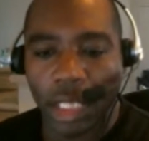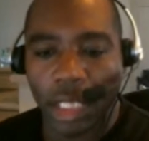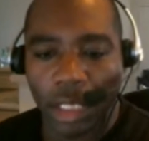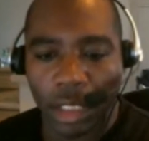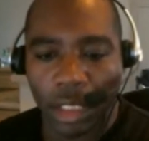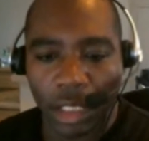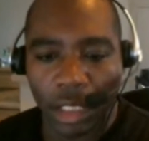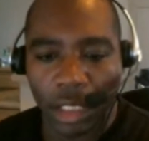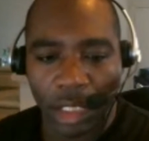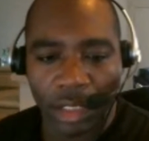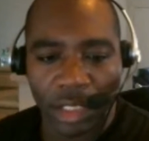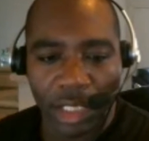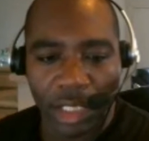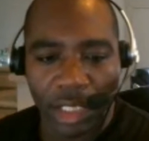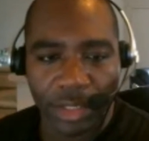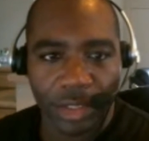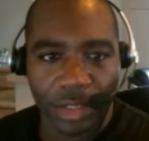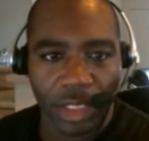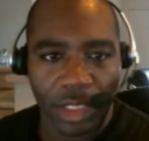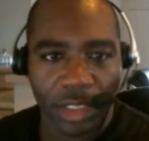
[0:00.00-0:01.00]
And
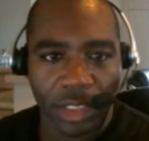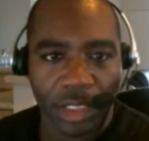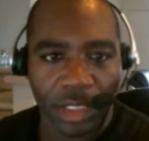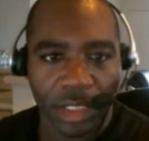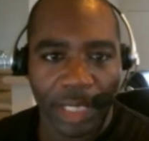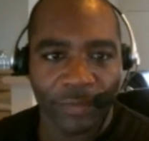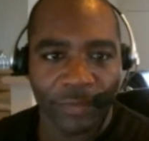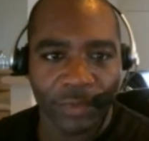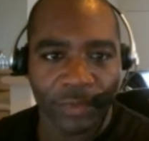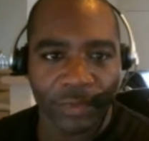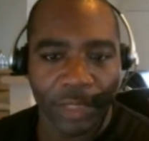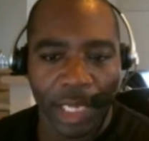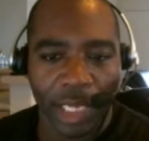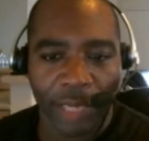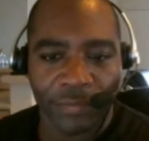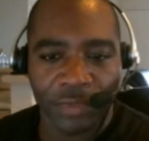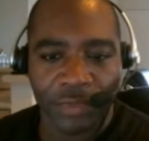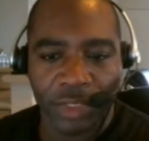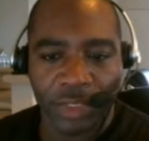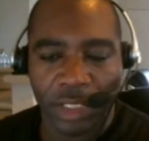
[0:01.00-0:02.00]
another thing that
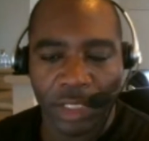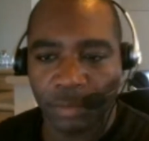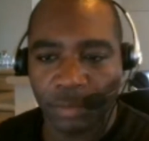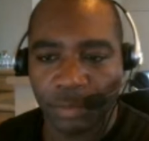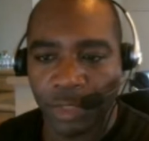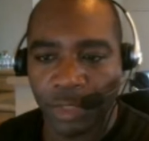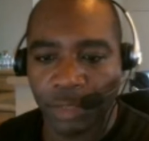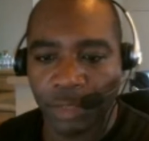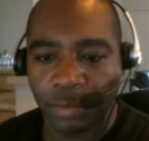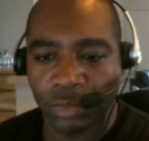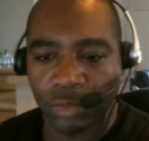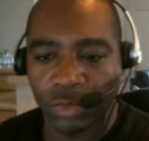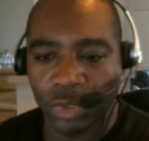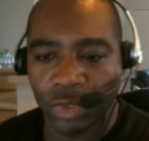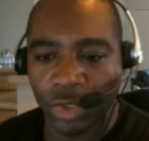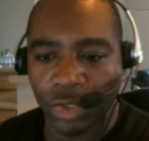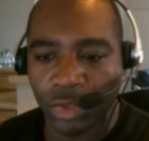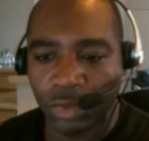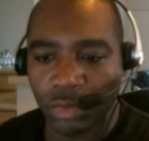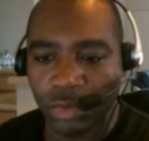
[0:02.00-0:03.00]
I've seen people
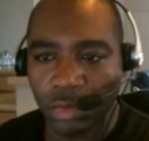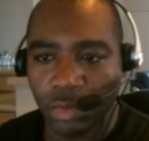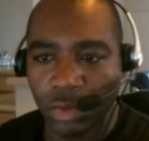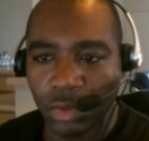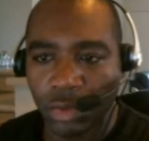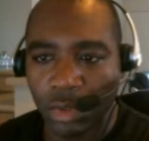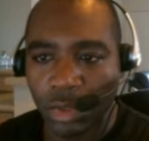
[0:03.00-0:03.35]
do